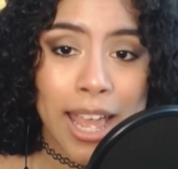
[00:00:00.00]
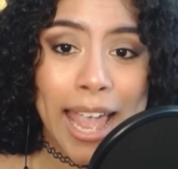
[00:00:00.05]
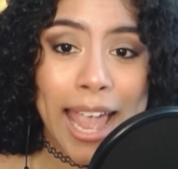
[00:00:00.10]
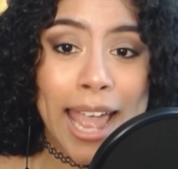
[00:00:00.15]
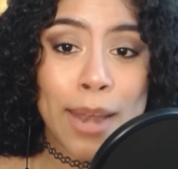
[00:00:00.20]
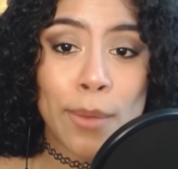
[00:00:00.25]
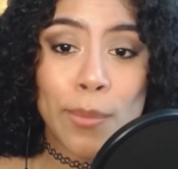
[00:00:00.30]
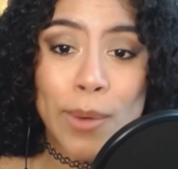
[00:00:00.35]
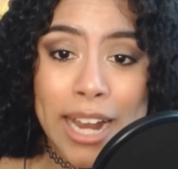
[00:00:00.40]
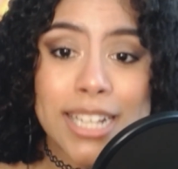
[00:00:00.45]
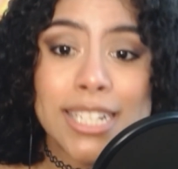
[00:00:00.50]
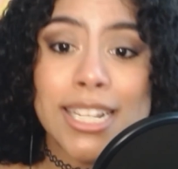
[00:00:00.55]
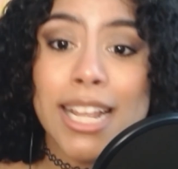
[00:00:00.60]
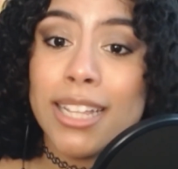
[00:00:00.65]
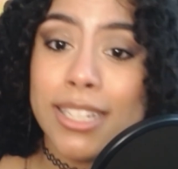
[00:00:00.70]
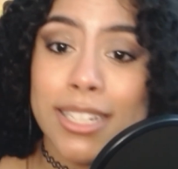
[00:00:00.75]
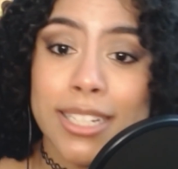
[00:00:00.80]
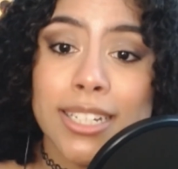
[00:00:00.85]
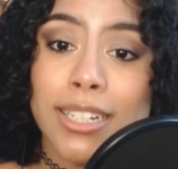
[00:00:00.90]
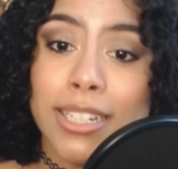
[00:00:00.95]
And when I say
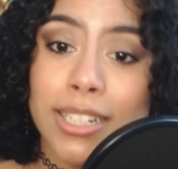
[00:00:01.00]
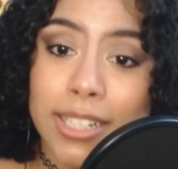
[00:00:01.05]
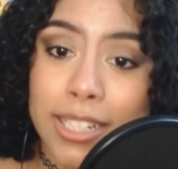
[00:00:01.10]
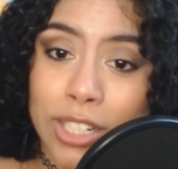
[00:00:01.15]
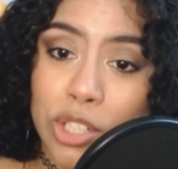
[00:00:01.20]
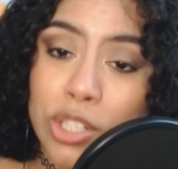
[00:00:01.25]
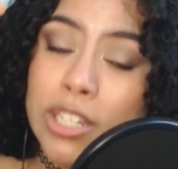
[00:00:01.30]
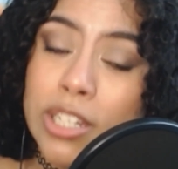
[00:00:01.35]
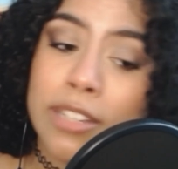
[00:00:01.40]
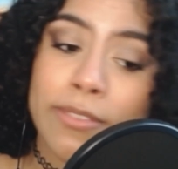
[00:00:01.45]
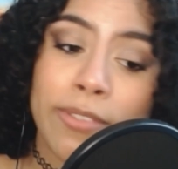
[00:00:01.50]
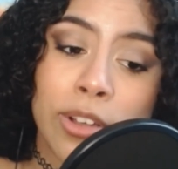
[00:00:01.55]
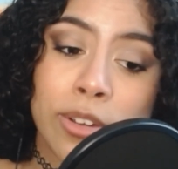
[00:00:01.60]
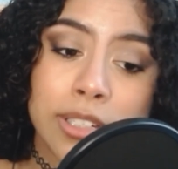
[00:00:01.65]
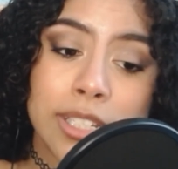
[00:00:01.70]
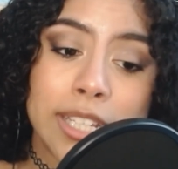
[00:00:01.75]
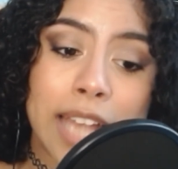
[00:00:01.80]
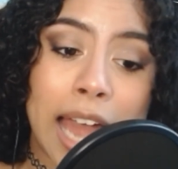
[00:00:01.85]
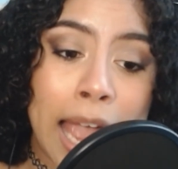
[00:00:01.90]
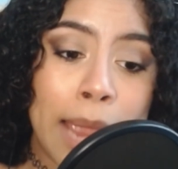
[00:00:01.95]
listen to Indigenous
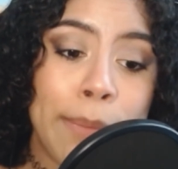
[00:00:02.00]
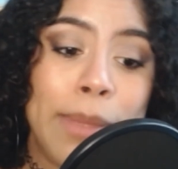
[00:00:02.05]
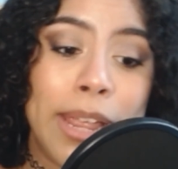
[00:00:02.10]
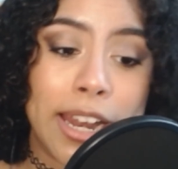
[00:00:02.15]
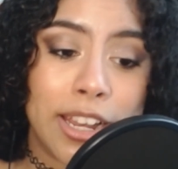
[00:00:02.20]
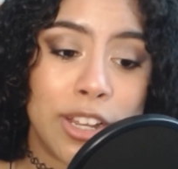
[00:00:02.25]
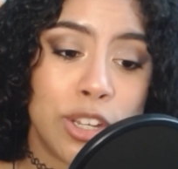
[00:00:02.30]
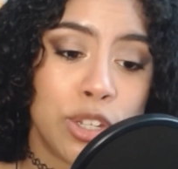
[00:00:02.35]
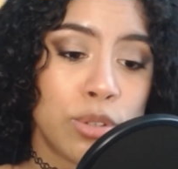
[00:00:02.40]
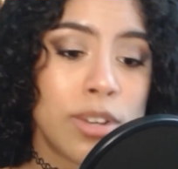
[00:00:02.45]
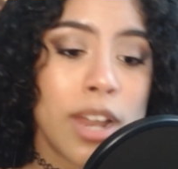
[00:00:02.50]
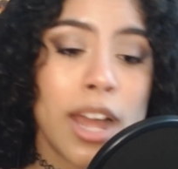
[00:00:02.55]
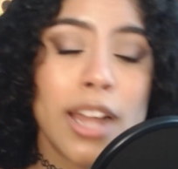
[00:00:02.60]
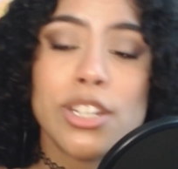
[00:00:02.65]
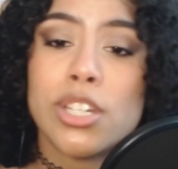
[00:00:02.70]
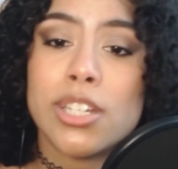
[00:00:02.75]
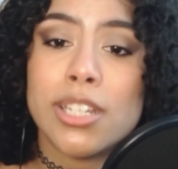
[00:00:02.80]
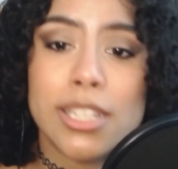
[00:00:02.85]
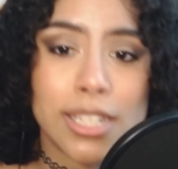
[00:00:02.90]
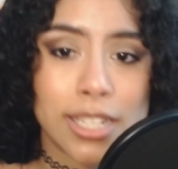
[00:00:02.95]
folks, I mean it. Do not
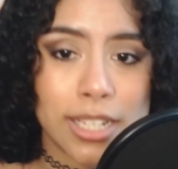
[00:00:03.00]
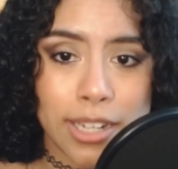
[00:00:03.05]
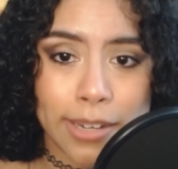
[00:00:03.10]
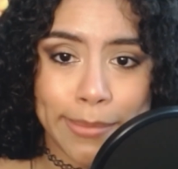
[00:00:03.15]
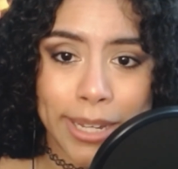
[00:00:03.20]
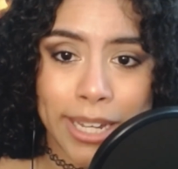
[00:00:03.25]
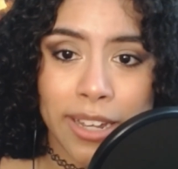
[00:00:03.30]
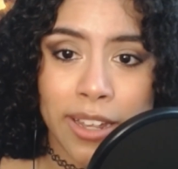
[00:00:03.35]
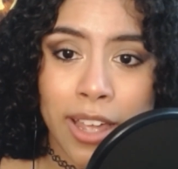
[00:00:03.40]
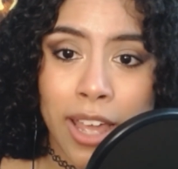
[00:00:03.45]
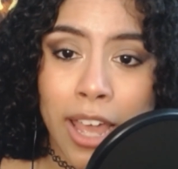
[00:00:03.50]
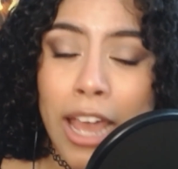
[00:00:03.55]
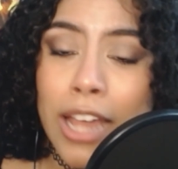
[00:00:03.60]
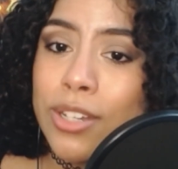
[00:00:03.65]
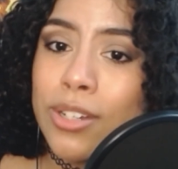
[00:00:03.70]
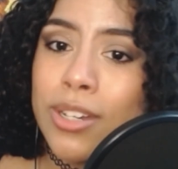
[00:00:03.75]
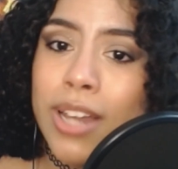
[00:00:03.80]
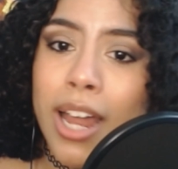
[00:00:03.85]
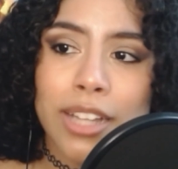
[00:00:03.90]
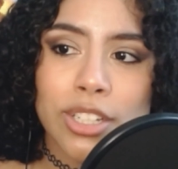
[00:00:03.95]
just listen to me.
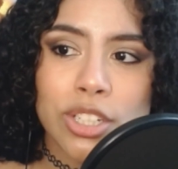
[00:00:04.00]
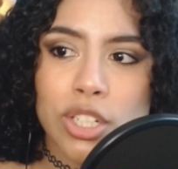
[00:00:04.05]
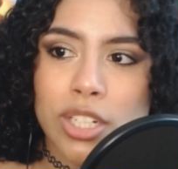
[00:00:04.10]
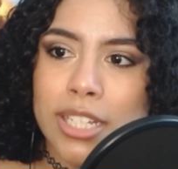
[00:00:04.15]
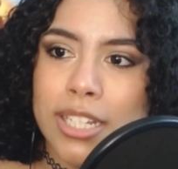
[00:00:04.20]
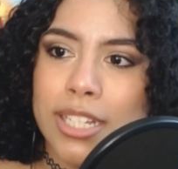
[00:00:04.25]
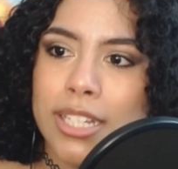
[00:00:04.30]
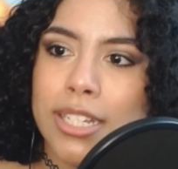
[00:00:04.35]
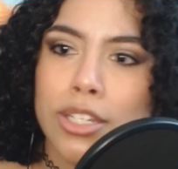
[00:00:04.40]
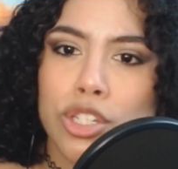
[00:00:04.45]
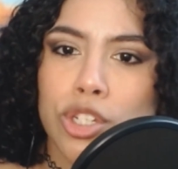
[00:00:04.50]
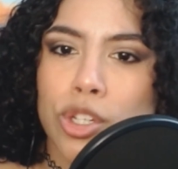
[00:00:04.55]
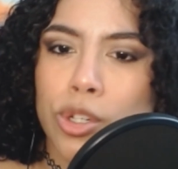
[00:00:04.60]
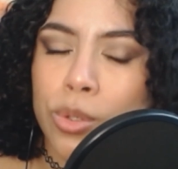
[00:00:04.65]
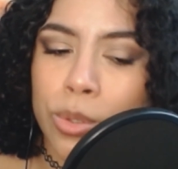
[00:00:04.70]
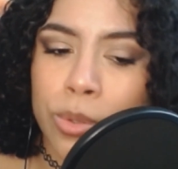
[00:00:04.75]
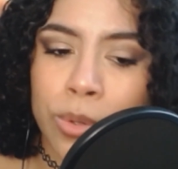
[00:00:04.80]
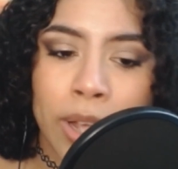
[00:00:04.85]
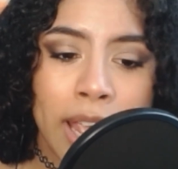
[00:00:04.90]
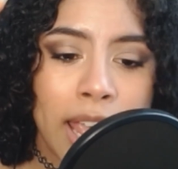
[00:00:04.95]
Do not just listen
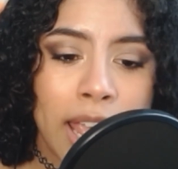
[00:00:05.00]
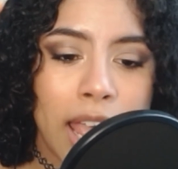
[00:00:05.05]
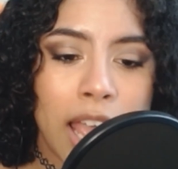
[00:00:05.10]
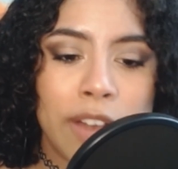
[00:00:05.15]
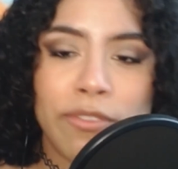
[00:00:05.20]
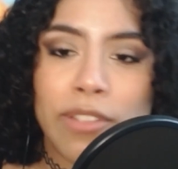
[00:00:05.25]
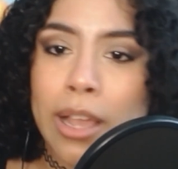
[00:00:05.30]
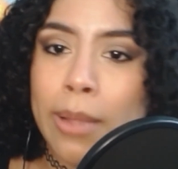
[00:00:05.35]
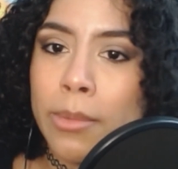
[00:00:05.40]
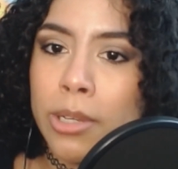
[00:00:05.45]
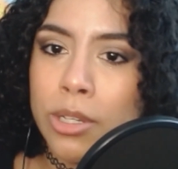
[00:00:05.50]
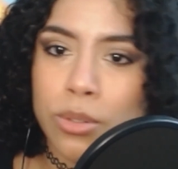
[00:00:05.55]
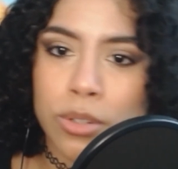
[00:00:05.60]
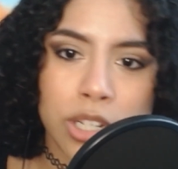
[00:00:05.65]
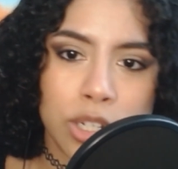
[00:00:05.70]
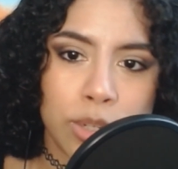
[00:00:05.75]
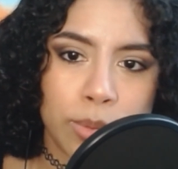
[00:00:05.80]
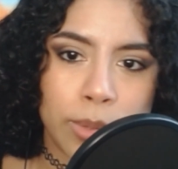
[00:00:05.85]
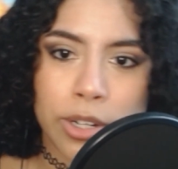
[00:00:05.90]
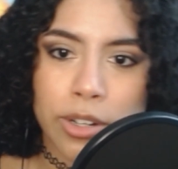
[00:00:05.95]
to inflammatory
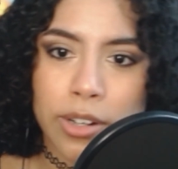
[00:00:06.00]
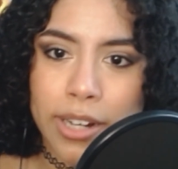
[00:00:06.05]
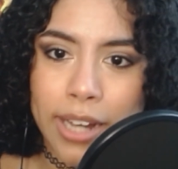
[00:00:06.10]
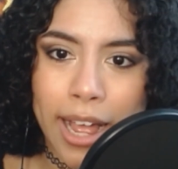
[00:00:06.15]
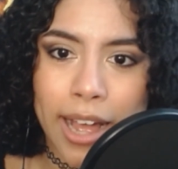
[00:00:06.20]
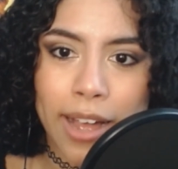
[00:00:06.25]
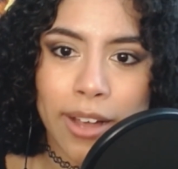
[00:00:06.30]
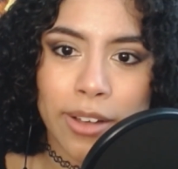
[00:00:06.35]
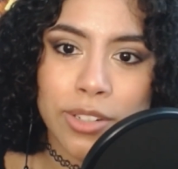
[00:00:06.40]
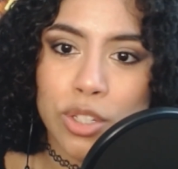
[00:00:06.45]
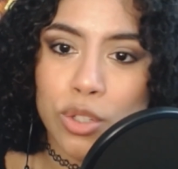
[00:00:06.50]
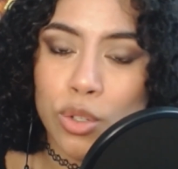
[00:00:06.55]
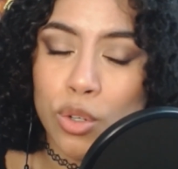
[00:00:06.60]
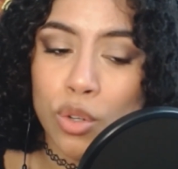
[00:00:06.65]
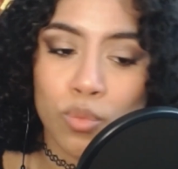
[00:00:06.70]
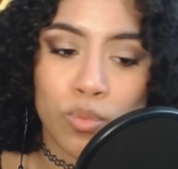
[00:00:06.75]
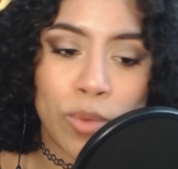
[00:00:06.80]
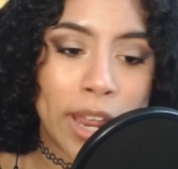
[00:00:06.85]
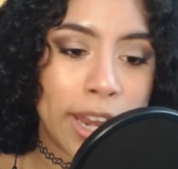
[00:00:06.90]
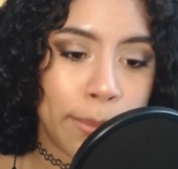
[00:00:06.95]
Twitter accounts or
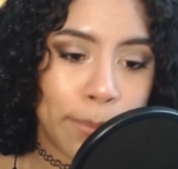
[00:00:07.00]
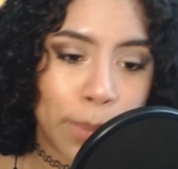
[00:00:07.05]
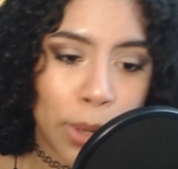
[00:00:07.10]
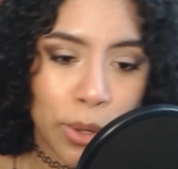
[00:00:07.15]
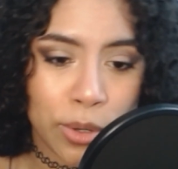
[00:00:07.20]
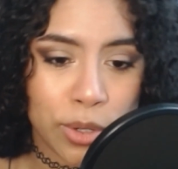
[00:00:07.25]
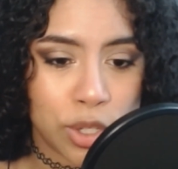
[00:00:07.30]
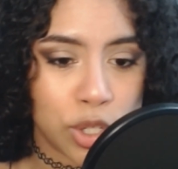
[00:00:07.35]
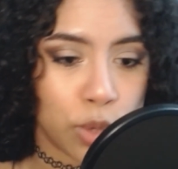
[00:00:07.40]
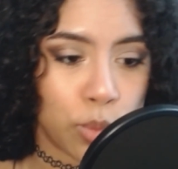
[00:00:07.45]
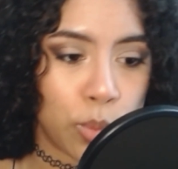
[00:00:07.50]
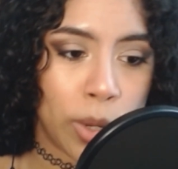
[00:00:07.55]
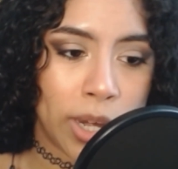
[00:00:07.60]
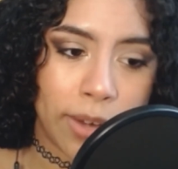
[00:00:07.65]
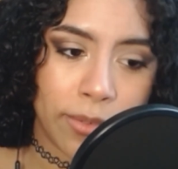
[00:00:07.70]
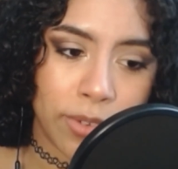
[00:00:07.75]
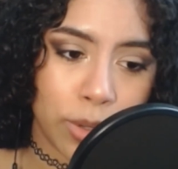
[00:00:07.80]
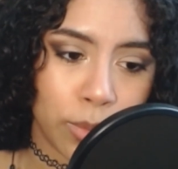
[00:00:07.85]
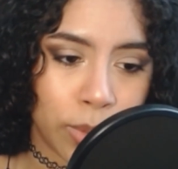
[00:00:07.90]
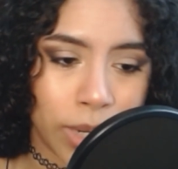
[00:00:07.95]
Reddit posts or
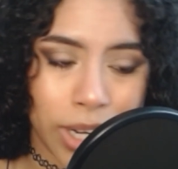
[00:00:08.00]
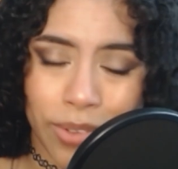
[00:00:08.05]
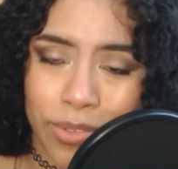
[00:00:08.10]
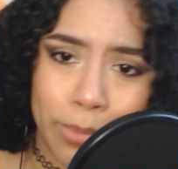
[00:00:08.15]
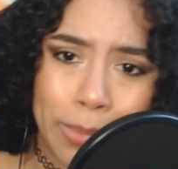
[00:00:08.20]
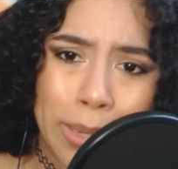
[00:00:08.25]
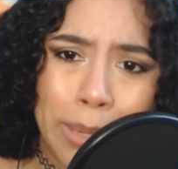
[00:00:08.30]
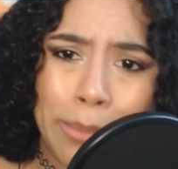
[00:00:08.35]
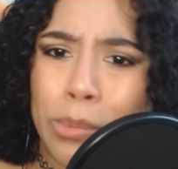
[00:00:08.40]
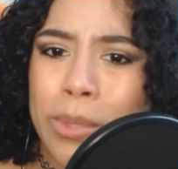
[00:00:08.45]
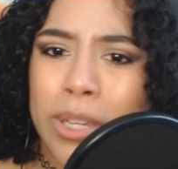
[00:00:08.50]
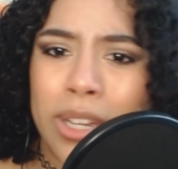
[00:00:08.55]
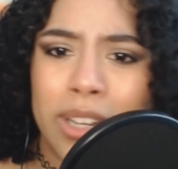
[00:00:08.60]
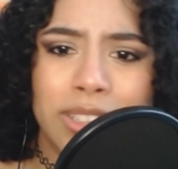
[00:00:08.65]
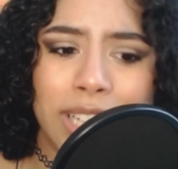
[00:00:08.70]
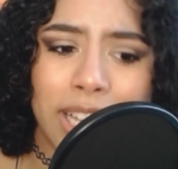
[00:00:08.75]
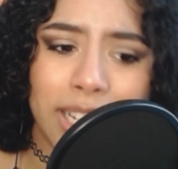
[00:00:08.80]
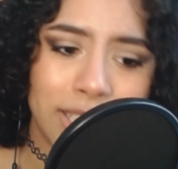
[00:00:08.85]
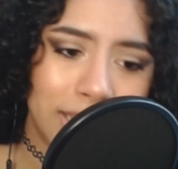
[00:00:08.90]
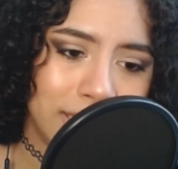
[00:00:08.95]
whatever, wherever people be
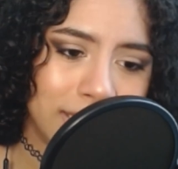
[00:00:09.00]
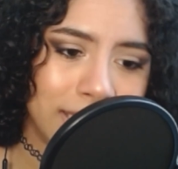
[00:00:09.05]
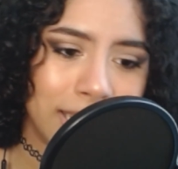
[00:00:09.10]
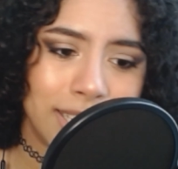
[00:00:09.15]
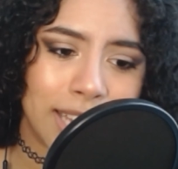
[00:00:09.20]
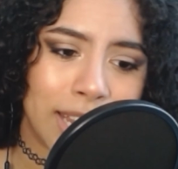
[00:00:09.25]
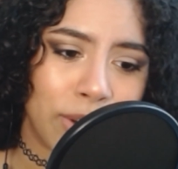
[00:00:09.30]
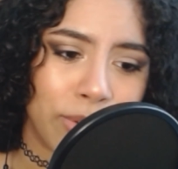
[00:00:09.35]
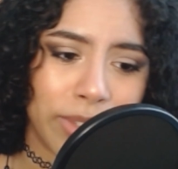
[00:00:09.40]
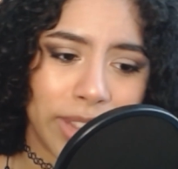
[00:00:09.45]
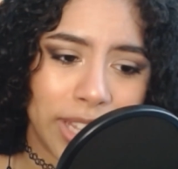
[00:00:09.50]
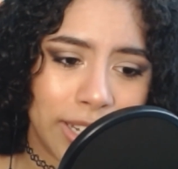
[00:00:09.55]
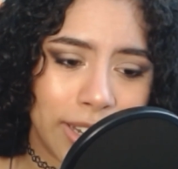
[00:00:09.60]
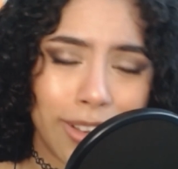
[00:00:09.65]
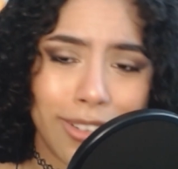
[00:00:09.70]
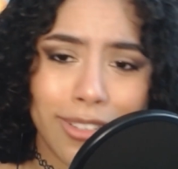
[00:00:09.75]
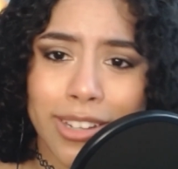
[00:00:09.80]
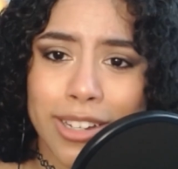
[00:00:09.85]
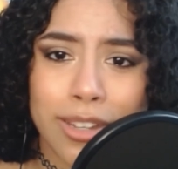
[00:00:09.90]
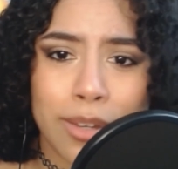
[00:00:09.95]
online these days. I don't really know
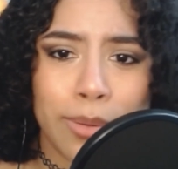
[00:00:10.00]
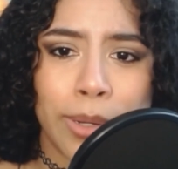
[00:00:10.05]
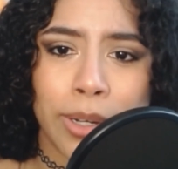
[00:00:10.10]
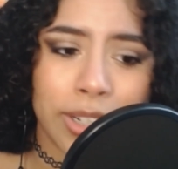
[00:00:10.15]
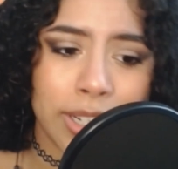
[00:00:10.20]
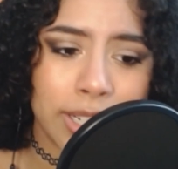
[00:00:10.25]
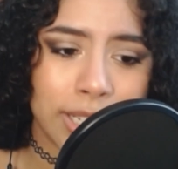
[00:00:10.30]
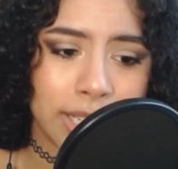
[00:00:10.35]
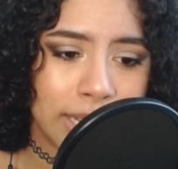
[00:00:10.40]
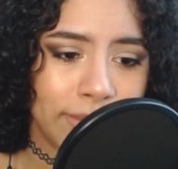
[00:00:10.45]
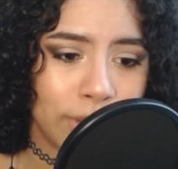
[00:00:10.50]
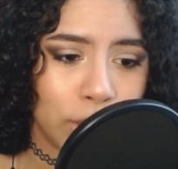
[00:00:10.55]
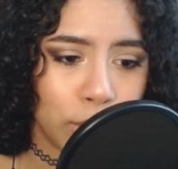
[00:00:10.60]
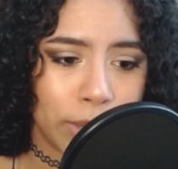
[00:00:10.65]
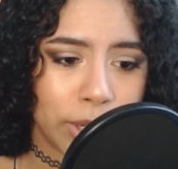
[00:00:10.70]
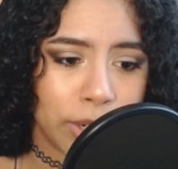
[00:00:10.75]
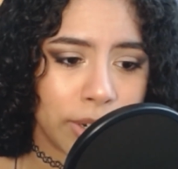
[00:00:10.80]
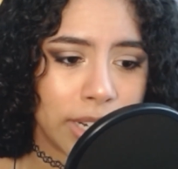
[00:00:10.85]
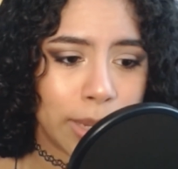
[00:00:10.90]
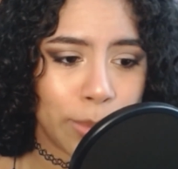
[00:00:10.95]
because Twitter isn't even
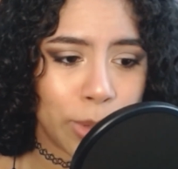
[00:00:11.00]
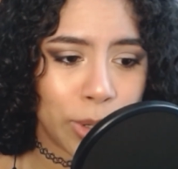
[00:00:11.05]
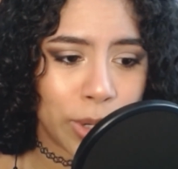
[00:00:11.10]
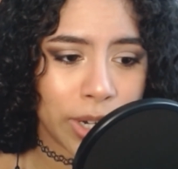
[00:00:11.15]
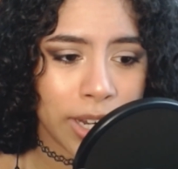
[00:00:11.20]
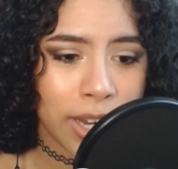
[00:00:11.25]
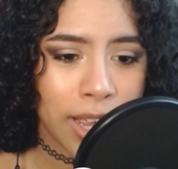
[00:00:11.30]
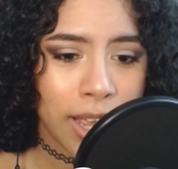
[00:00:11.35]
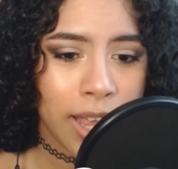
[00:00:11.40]
Twitter anymore.